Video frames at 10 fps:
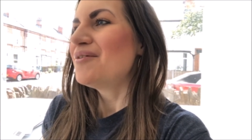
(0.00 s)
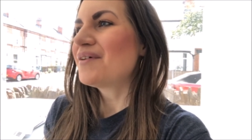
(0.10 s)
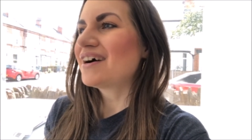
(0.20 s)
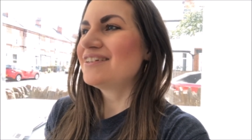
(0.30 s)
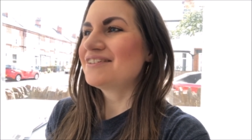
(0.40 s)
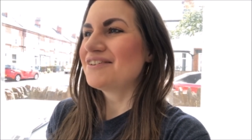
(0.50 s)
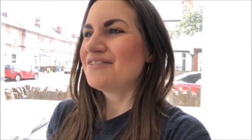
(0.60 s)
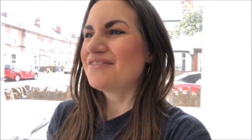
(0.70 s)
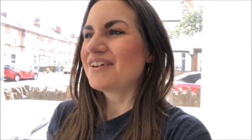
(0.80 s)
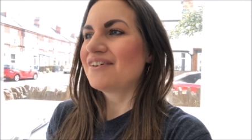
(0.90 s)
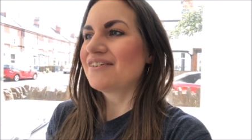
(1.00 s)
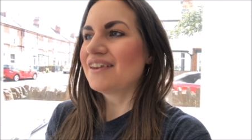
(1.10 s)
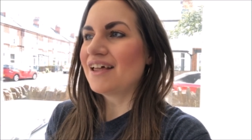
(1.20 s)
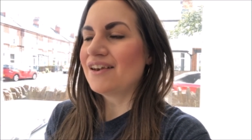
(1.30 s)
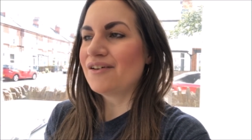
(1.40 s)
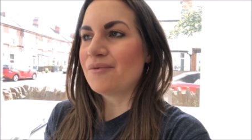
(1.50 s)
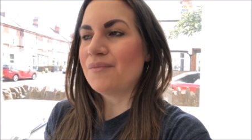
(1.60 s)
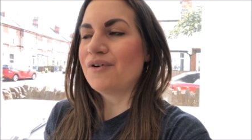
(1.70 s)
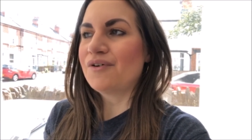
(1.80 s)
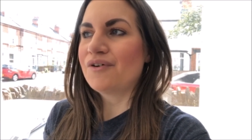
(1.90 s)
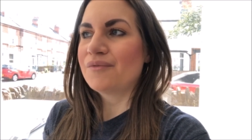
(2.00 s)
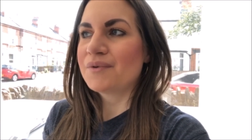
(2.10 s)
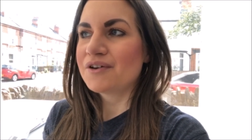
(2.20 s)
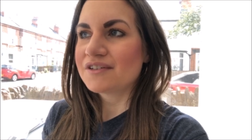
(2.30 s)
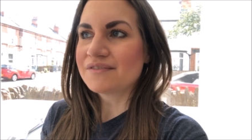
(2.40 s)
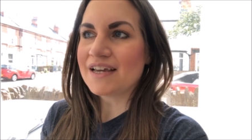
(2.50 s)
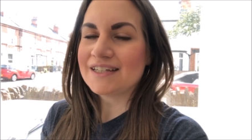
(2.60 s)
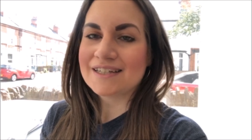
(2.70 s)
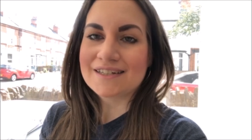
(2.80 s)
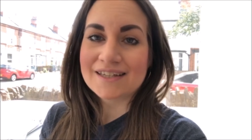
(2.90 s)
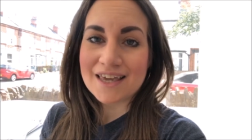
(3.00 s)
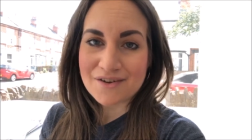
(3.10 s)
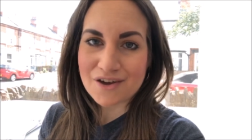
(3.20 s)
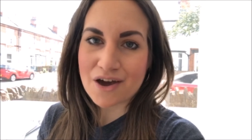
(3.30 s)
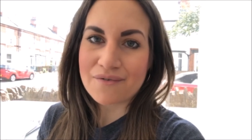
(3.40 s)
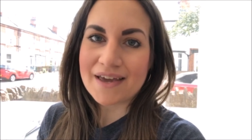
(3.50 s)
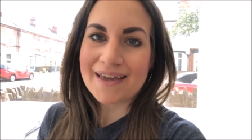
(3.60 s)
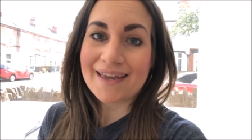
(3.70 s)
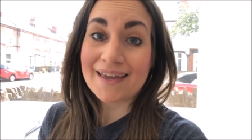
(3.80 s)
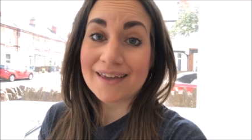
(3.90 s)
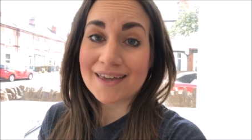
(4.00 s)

But I do feel a lot more motivated to keep going,